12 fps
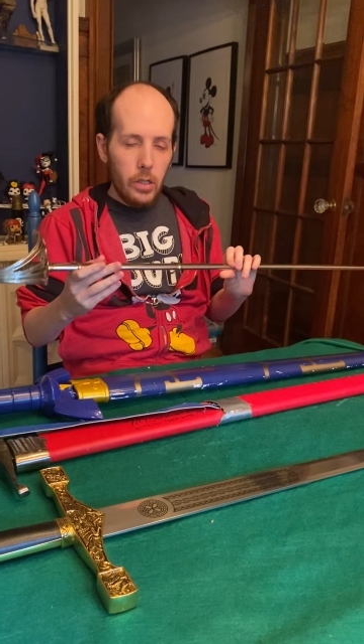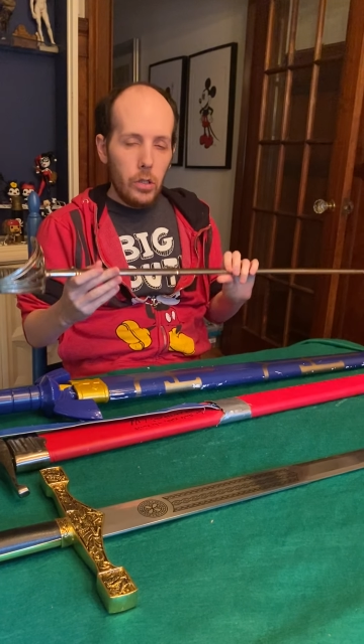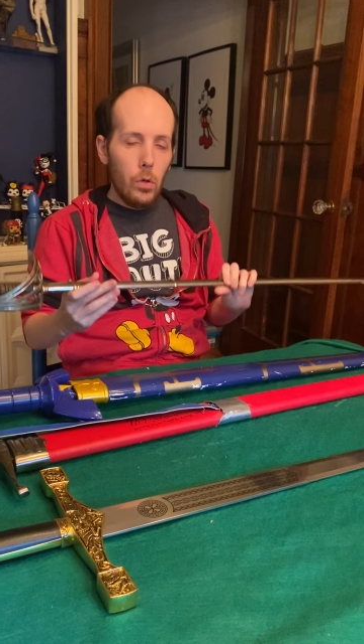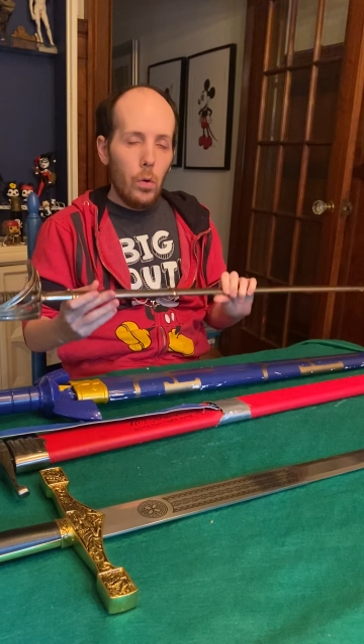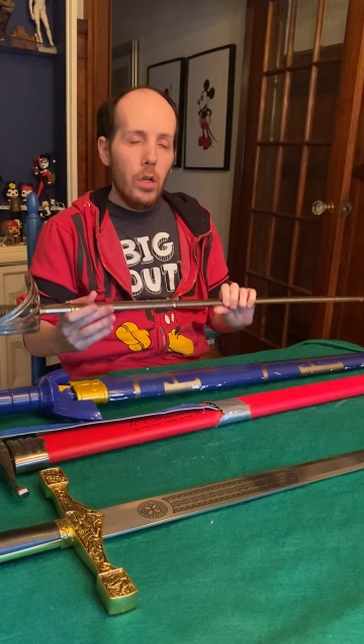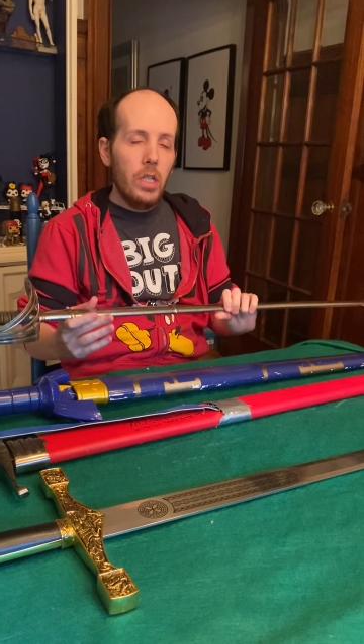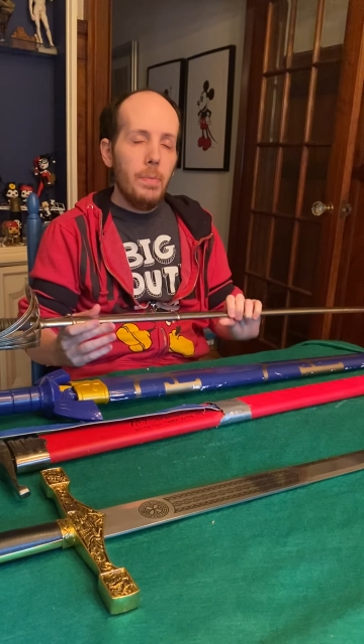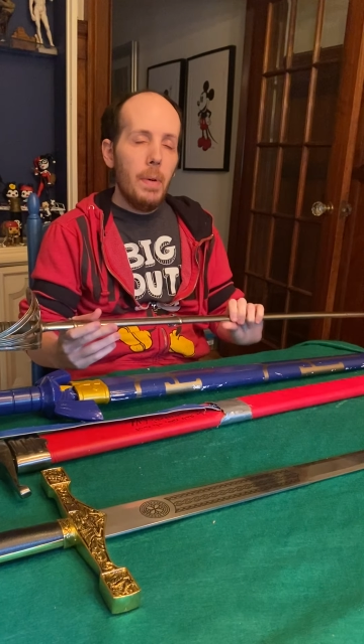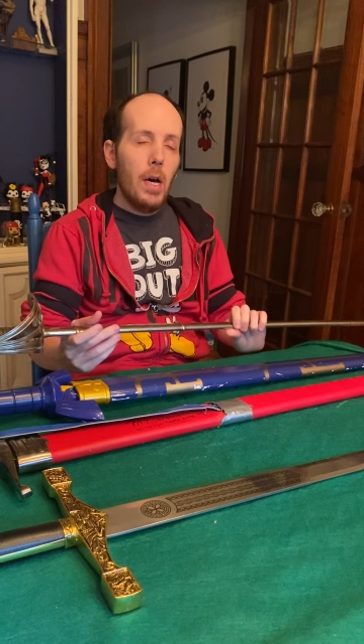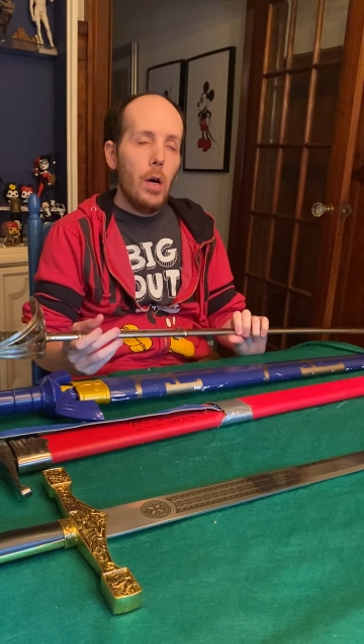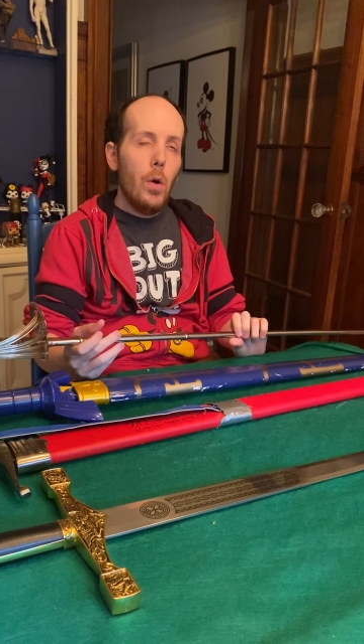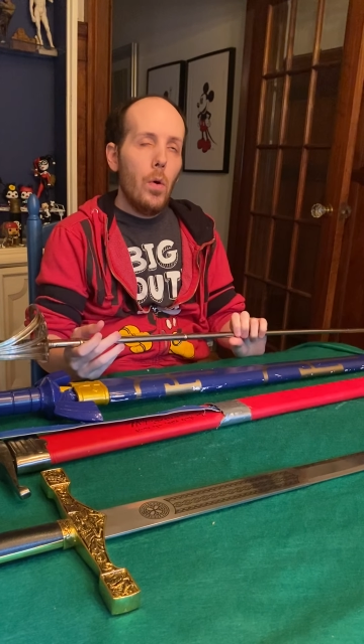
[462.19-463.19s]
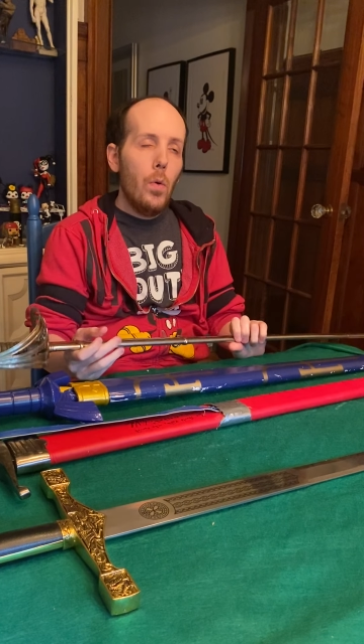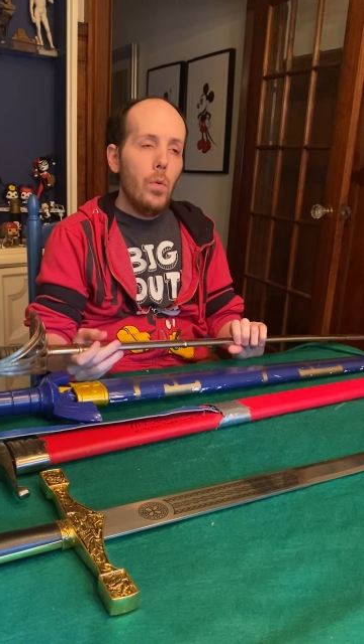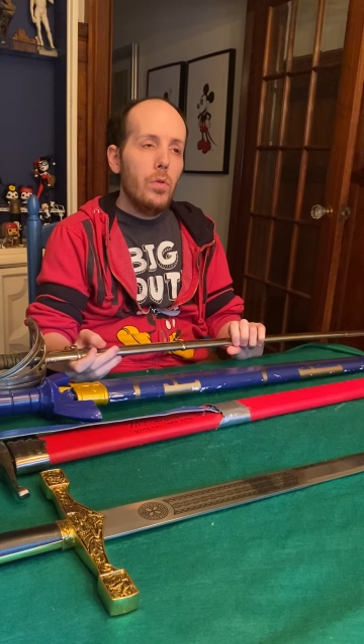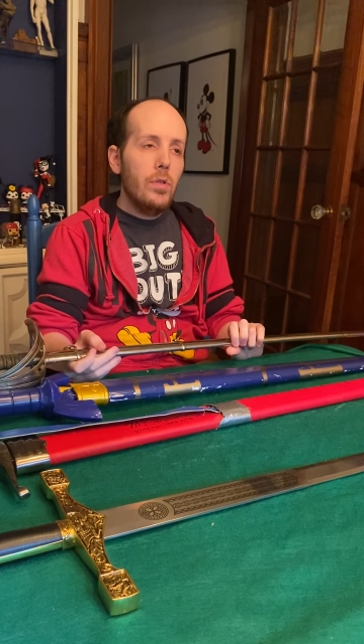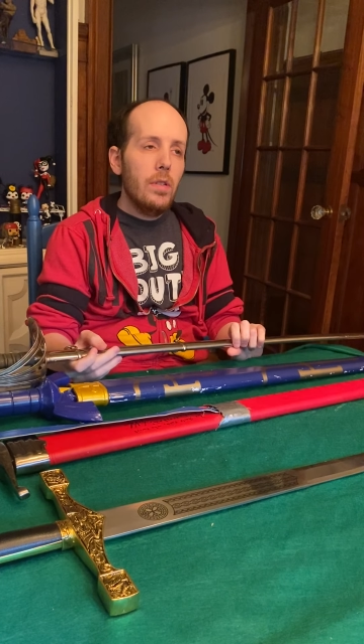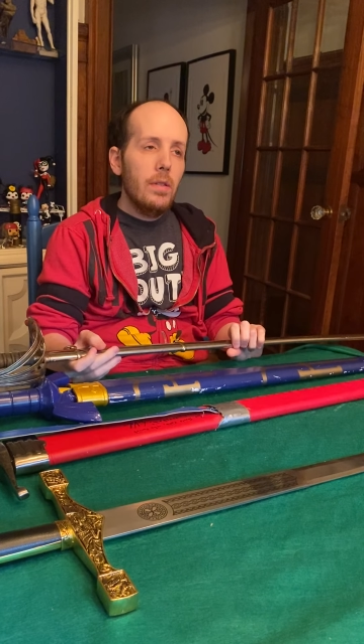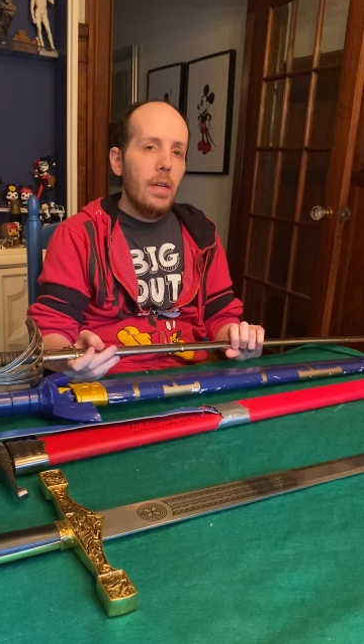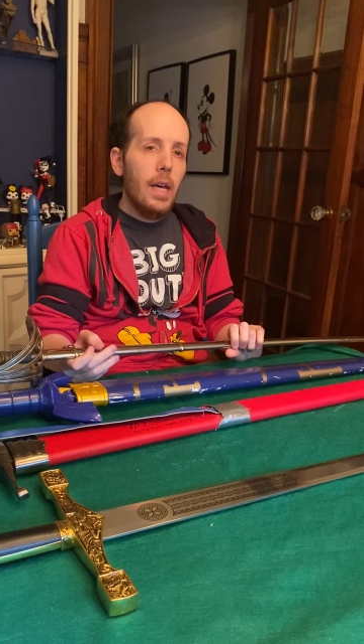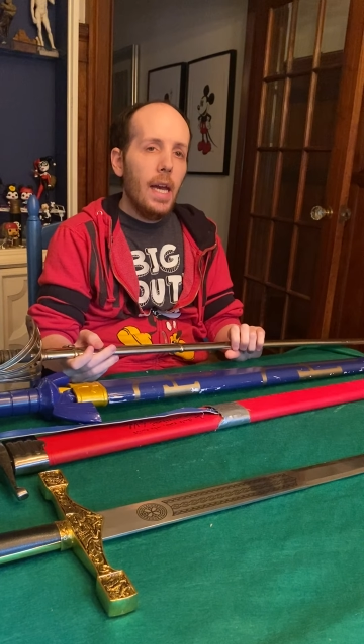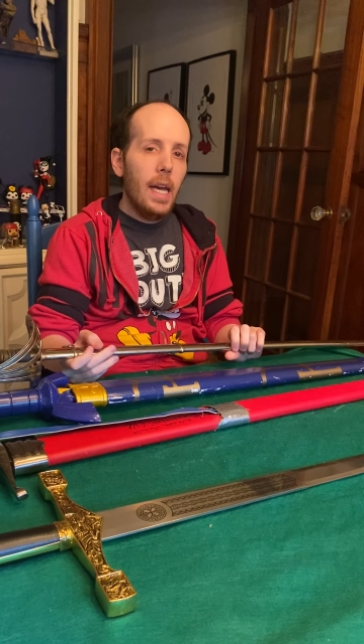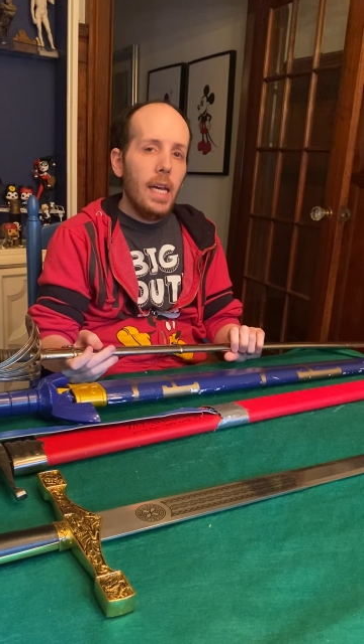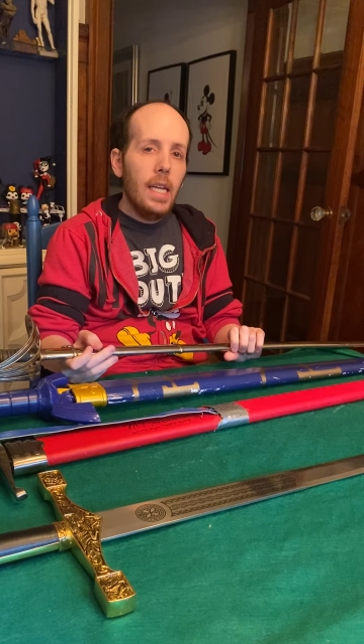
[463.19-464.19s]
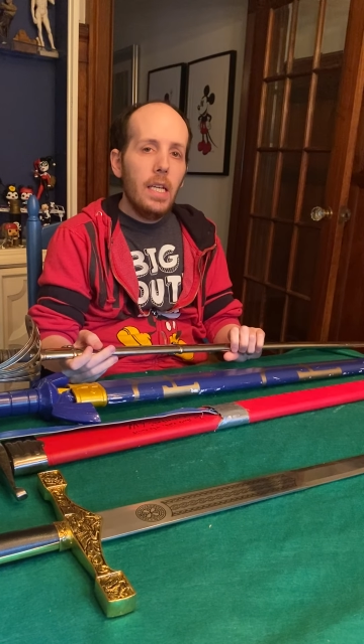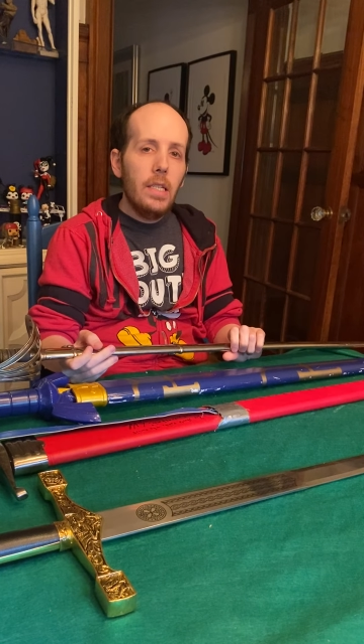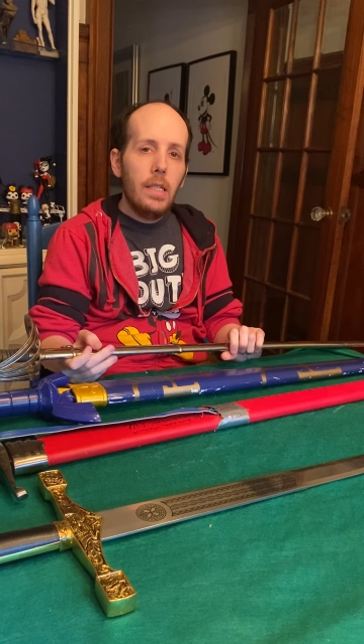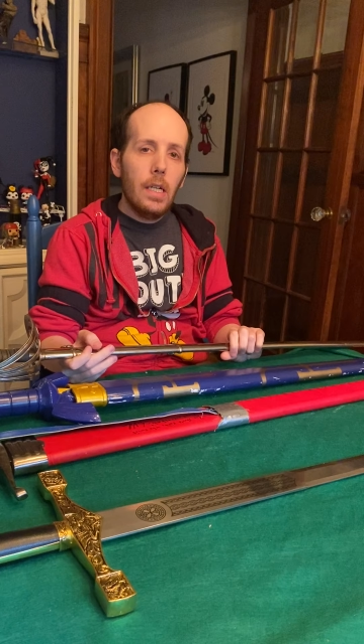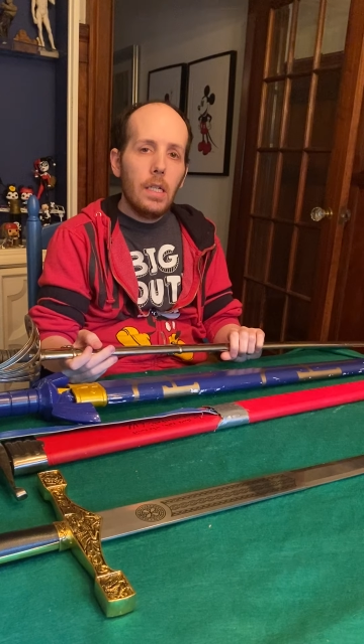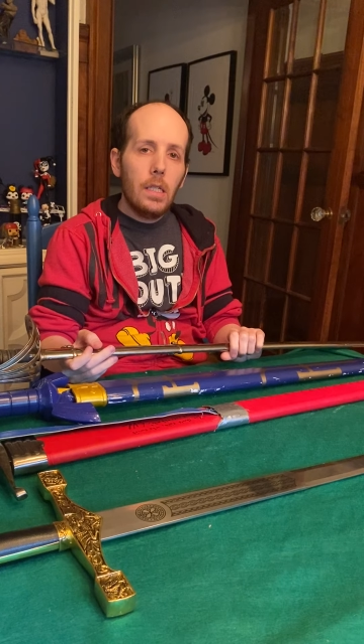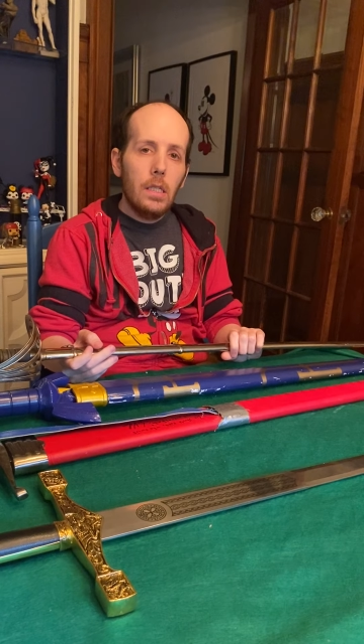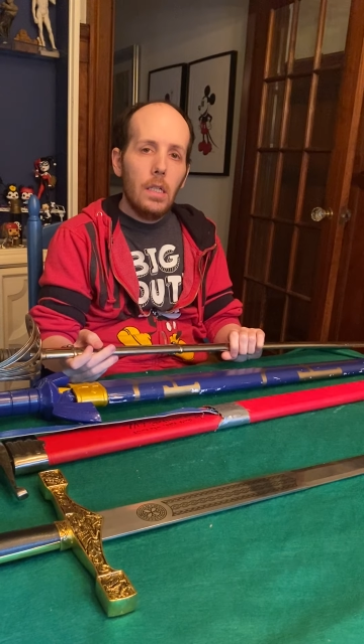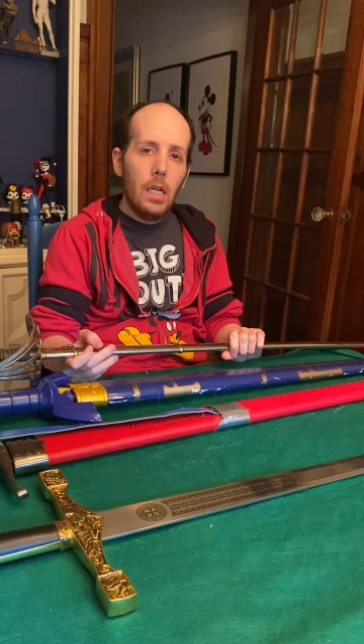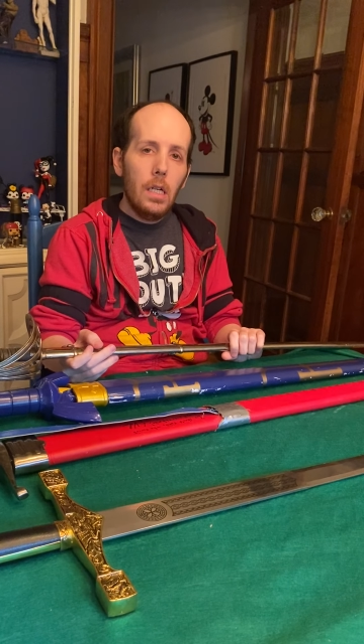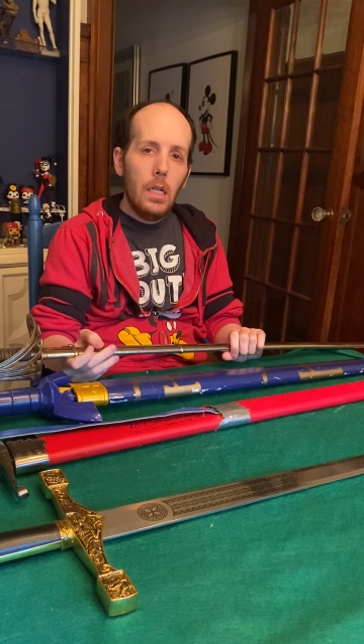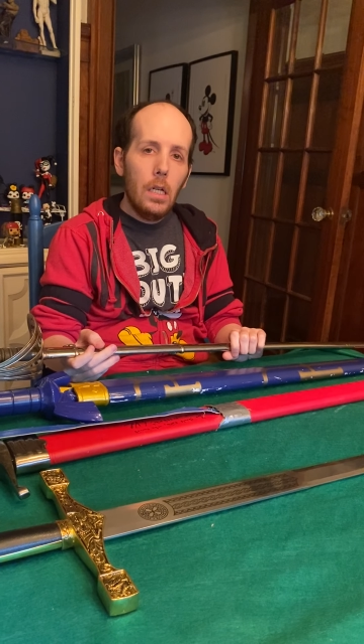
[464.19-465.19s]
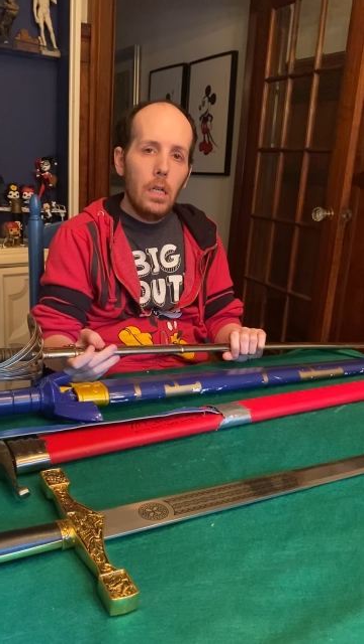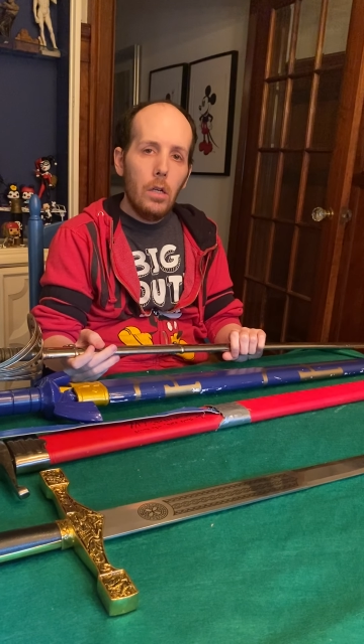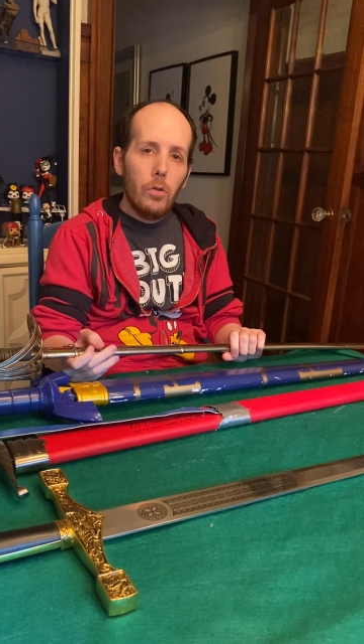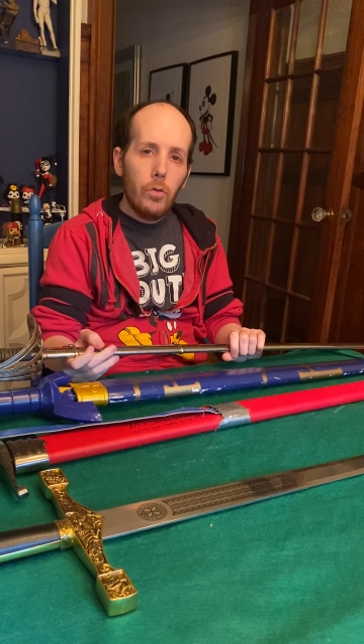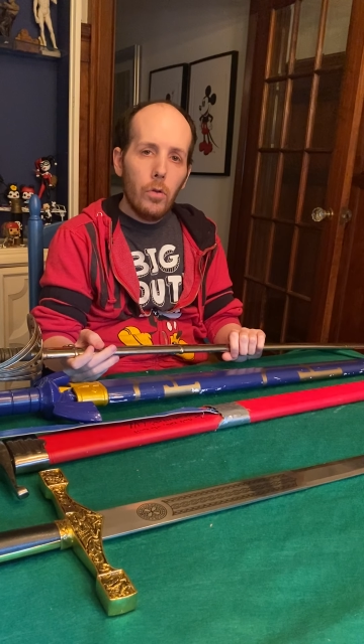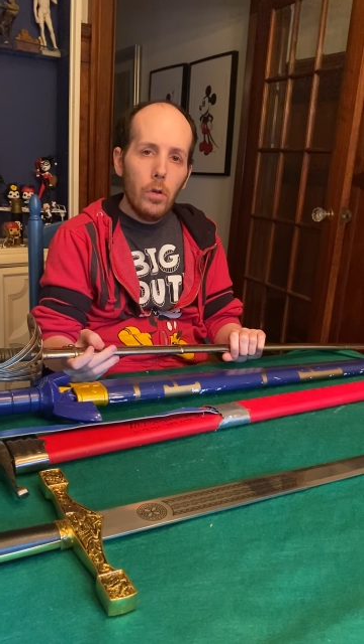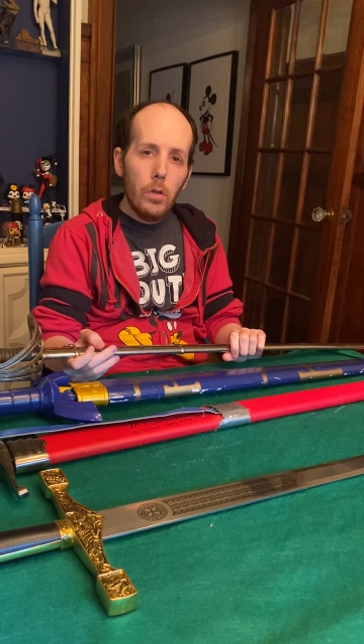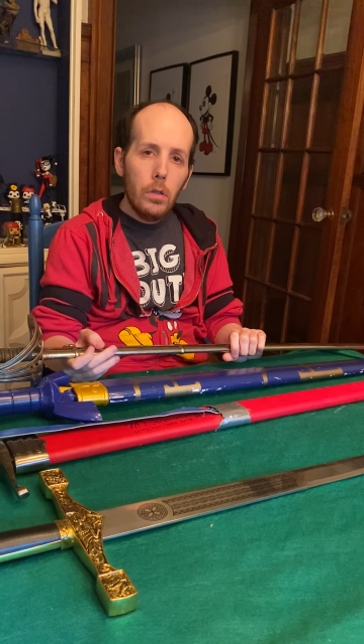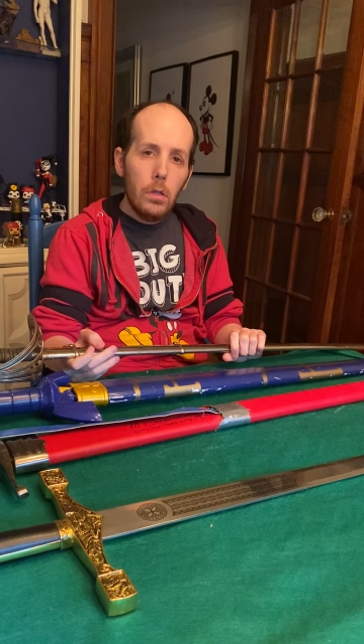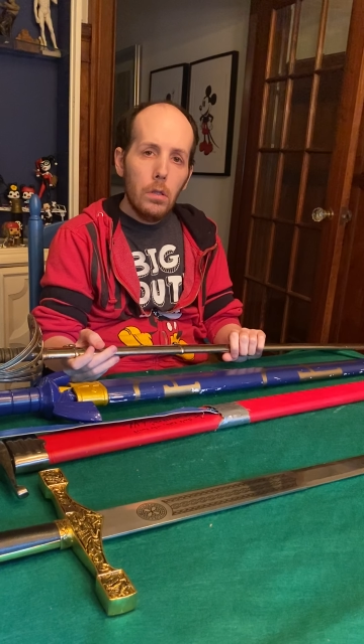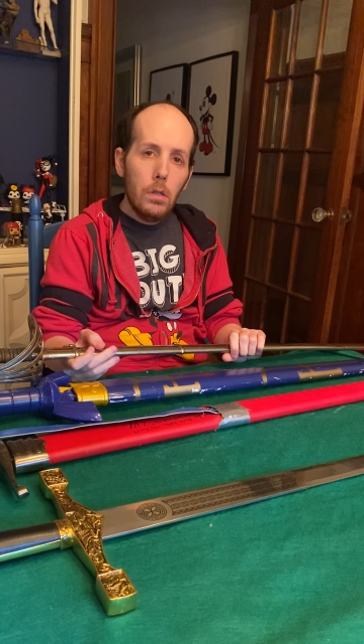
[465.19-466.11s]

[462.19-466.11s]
sword is about 86, 90 years old.